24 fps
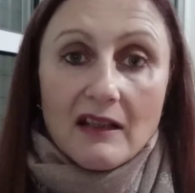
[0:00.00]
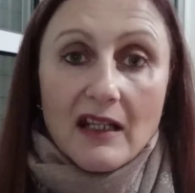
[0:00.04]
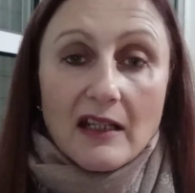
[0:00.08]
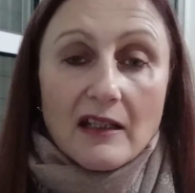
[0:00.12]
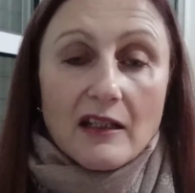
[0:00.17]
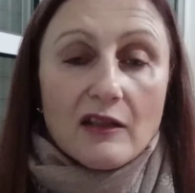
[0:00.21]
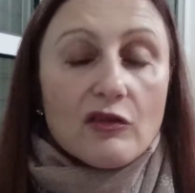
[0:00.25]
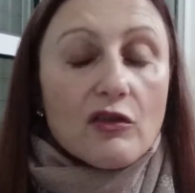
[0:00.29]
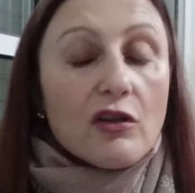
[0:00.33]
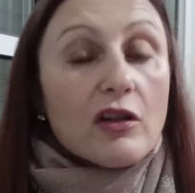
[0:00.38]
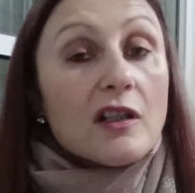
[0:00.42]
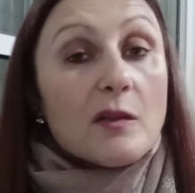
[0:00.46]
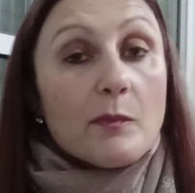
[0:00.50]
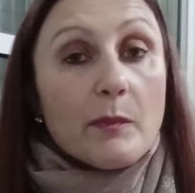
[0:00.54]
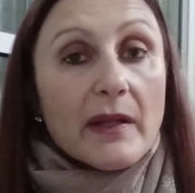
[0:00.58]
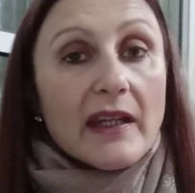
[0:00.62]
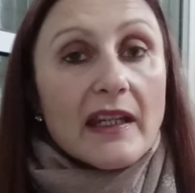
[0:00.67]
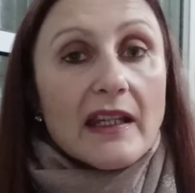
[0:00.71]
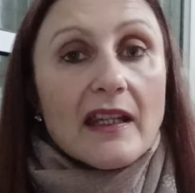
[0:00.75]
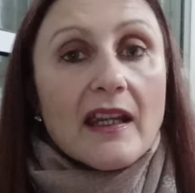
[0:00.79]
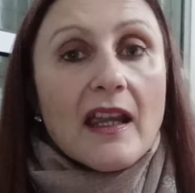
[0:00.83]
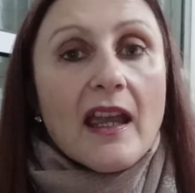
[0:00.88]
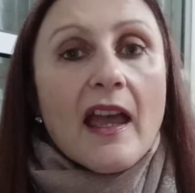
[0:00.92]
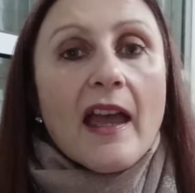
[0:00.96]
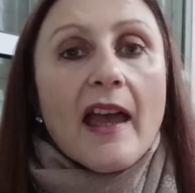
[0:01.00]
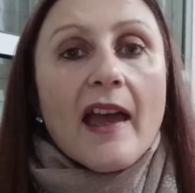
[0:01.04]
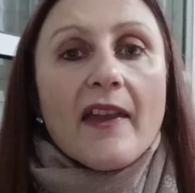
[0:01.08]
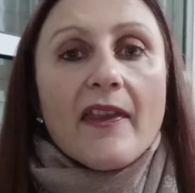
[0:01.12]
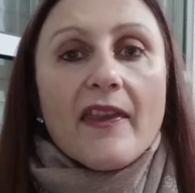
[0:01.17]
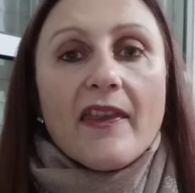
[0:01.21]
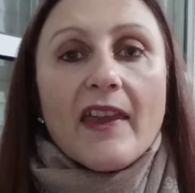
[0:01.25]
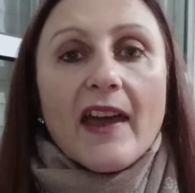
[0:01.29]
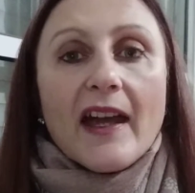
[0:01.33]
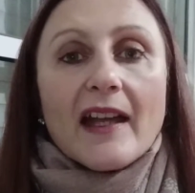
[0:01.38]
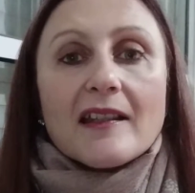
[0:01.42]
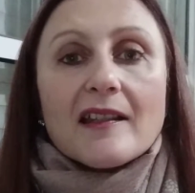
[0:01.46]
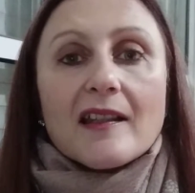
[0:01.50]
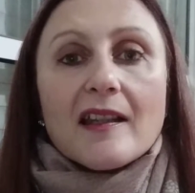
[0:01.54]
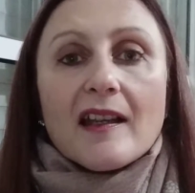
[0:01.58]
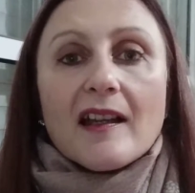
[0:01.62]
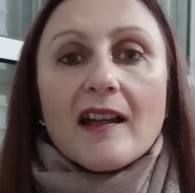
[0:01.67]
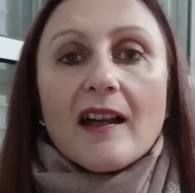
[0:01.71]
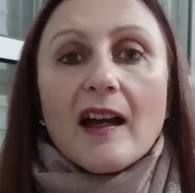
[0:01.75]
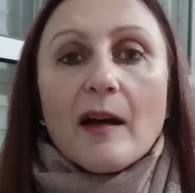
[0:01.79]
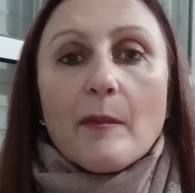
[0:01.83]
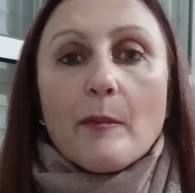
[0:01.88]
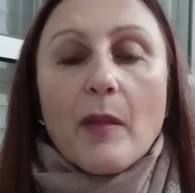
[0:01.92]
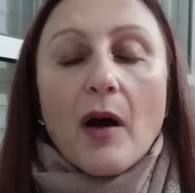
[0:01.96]
And it could be that
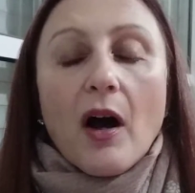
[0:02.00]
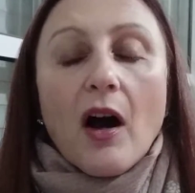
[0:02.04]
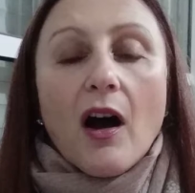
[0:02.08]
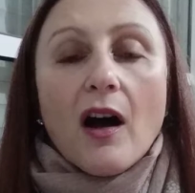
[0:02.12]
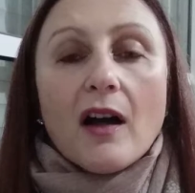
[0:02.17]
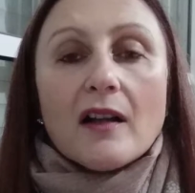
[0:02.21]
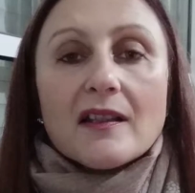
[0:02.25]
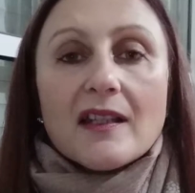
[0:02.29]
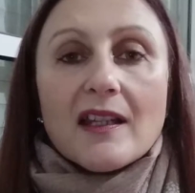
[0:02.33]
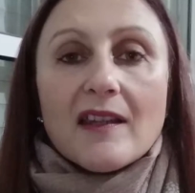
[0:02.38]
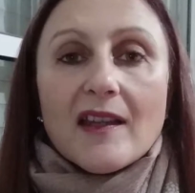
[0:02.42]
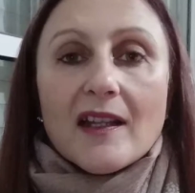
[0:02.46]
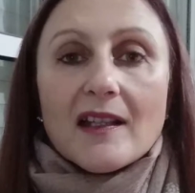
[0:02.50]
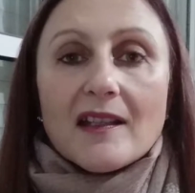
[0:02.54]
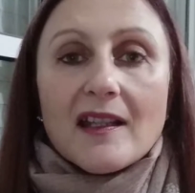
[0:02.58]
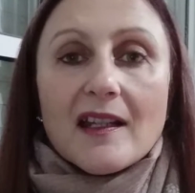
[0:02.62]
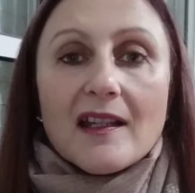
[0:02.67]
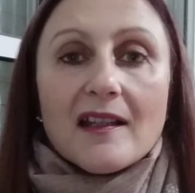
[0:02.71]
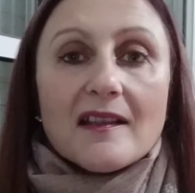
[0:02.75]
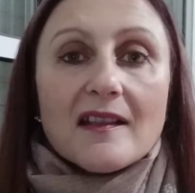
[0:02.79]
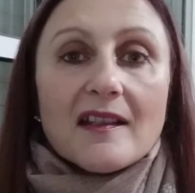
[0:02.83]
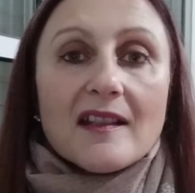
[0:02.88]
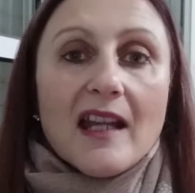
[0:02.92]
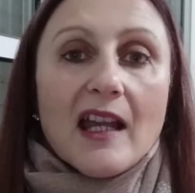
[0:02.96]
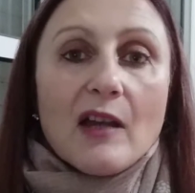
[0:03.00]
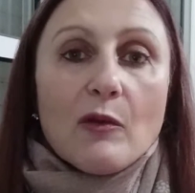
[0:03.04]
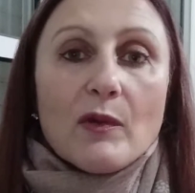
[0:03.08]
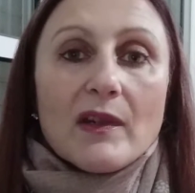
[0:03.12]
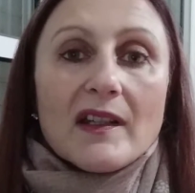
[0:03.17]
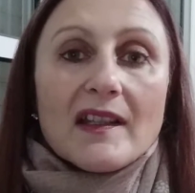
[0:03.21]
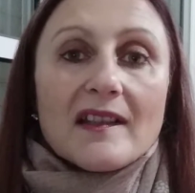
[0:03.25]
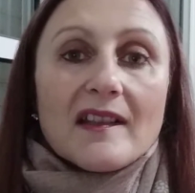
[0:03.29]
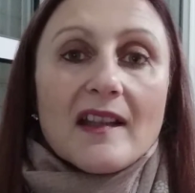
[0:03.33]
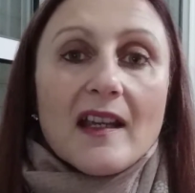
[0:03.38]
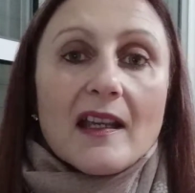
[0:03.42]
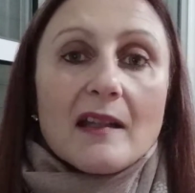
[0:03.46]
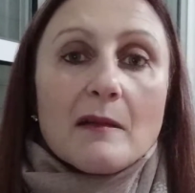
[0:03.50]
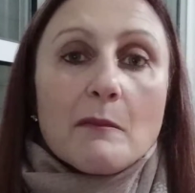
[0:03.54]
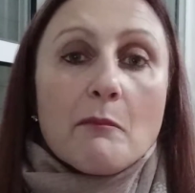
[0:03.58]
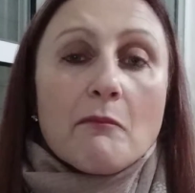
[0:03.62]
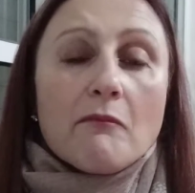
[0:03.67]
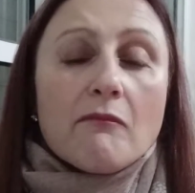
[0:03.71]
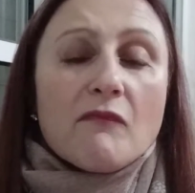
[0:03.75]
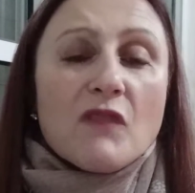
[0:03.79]
a party that yesterday we said,